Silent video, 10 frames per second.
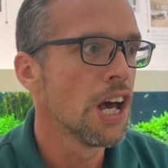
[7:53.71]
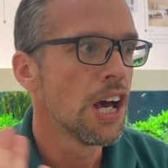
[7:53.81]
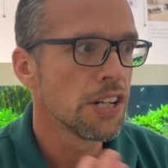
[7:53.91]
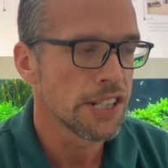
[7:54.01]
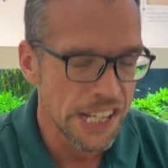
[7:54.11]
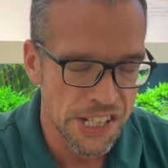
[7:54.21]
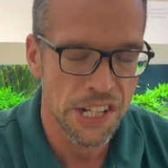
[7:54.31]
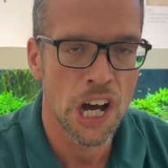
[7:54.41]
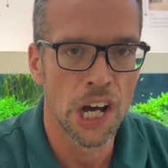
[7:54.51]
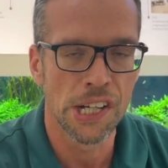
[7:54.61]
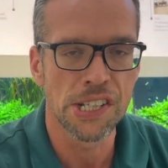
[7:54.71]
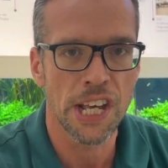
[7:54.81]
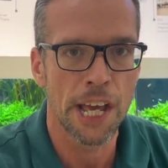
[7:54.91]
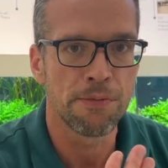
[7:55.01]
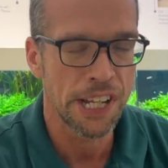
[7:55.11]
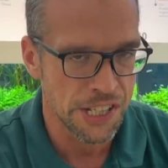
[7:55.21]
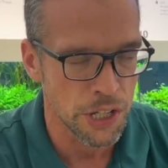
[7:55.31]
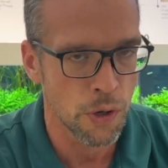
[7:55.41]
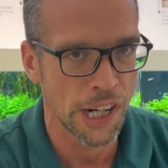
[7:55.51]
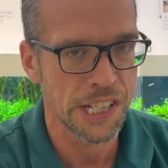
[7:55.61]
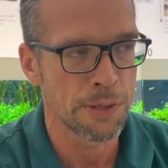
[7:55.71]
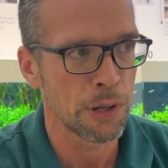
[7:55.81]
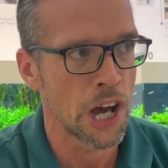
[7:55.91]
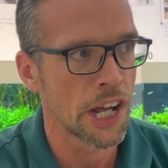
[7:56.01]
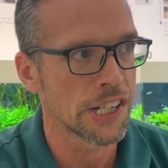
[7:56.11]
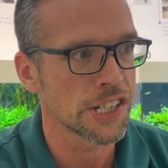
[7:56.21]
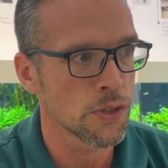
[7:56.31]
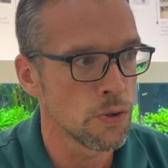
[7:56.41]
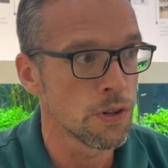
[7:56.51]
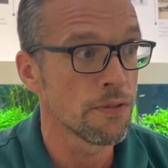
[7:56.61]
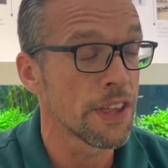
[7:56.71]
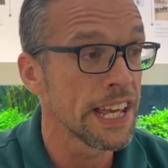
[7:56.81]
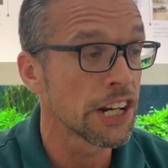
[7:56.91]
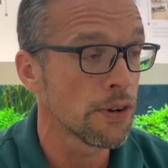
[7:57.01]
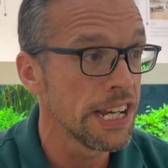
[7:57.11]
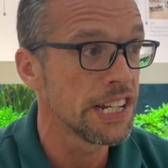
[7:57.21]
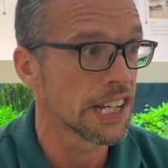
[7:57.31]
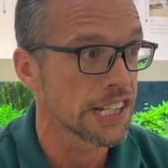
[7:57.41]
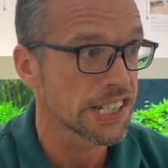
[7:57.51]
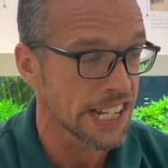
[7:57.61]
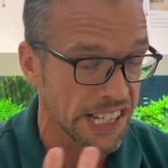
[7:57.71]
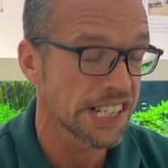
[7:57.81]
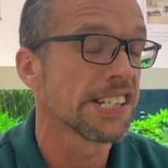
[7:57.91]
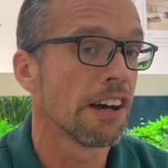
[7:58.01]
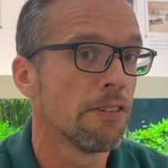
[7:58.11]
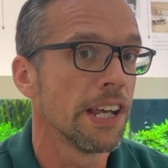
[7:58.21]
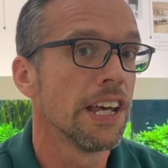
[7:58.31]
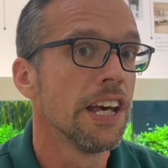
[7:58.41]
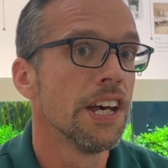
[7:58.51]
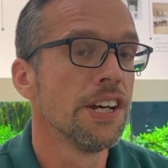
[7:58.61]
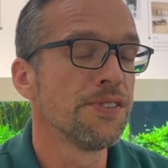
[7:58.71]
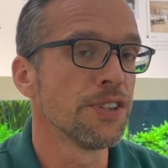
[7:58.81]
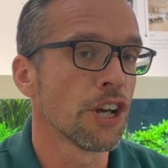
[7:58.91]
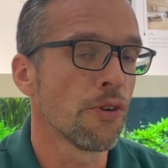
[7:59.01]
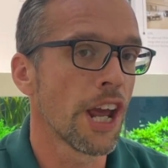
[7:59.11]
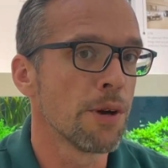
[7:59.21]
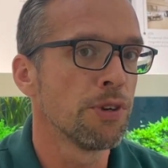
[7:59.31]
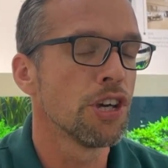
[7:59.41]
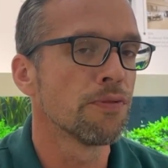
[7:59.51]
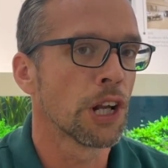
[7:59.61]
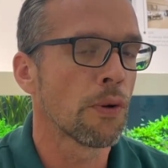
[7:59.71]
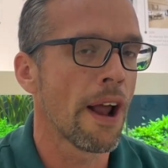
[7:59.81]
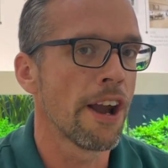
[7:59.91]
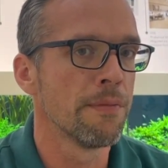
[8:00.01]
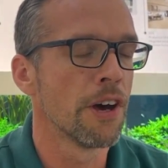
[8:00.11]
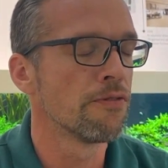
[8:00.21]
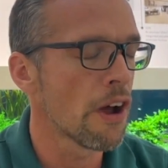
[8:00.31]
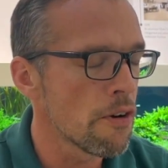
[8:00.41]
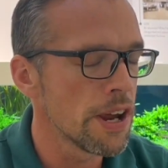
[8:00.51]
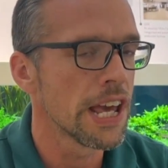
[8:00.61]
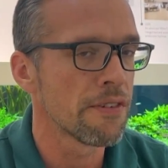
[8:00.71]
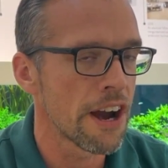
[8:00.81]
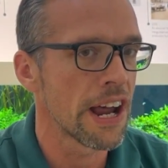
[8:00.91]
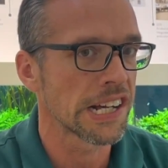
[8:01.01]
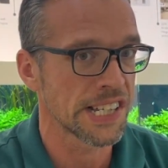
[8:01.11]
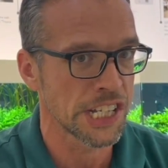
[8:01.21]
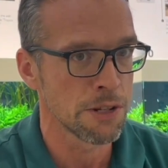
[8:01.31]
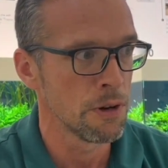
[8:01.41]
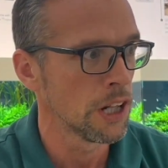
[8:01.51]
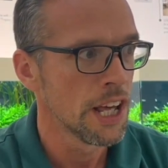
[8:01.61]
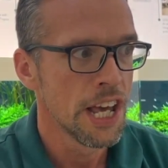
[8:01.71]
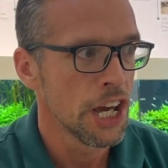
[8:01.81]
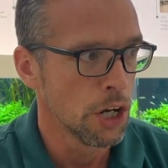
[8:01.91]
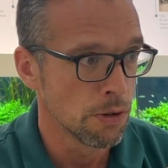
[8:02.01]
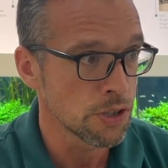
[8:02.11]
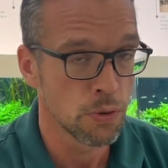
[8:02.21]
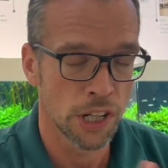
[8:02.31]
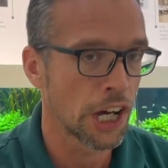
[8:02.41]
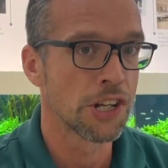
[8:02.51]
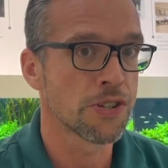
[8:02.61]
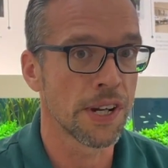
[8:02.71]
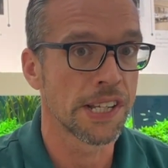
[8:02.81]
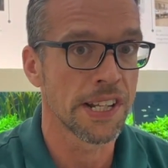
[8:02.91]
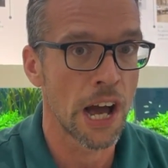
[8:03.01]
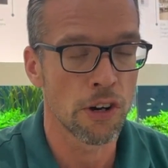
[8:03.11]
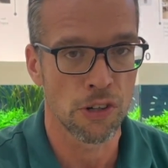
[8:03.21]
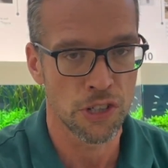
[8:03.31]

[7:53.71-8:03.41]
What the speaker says: decent hardscape, decent quality plants. All of the ingredients necessary to create a beautiful aquarium are very, very accessible in almost all the countries now across the